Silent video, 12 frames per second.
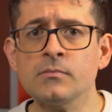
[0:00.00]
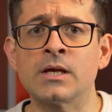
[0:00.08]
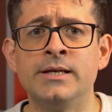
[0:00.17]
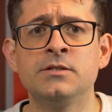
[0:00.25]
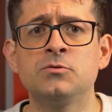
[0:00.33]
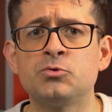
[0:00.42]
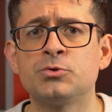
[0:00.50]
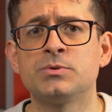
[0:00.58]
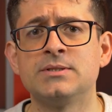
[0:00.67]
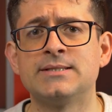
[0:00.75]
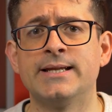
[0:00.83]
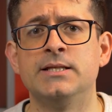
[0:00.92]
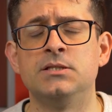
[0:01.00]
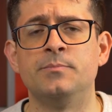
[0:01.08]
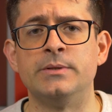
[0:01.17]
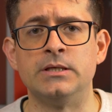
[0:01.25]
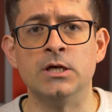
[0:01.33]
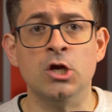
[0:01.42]
I need to shoot in
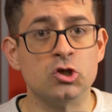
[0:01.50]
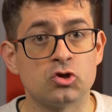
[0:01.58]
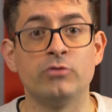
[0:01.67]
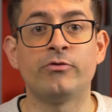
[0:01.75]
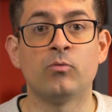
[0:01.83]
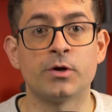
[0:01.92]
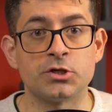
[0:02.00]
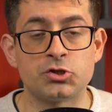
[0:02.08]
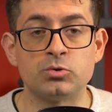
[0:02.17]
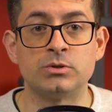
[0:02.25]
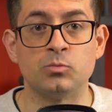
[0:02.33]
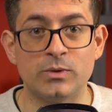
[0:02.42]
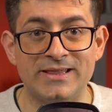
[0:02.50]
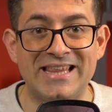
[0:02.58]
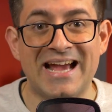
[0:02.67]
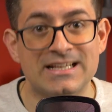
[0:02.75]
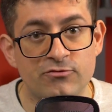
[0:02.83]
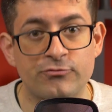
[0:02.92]
1080p. So if I want to shoot with
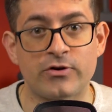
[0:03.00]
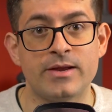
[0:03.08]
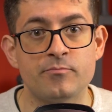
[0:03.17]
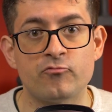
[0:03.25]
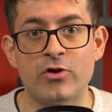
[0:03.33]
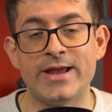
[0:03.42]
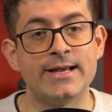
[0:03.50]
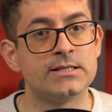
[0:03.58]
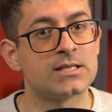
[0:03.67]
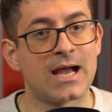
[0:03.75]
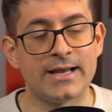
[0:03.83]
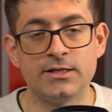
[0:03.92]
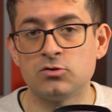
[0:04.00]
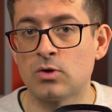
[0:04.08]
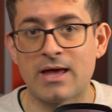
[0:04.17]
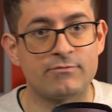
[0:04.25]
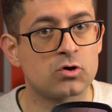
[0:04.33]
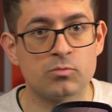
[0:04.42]
that frame rate, I need to
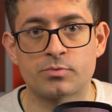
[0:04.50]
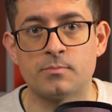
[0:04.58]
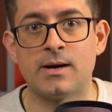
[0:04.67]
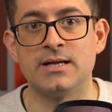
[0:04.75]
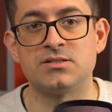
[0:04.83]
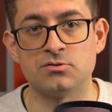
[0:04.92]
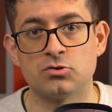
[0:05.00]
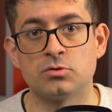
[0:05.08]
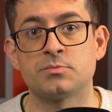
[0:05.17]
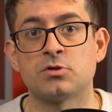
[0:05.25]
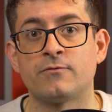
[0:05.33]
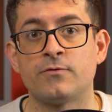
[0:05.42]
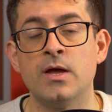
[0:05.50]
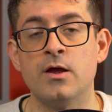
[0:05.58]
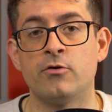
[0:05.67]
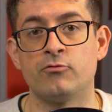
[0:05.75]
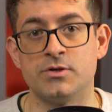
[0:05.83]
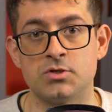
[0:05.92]
have compromise in terms of
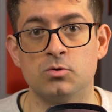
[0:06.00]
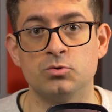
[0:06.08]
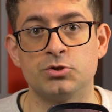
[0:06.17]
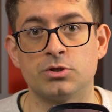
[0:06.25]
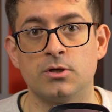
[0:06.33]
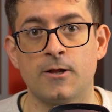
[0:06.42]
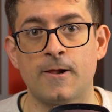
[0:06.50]
resolution.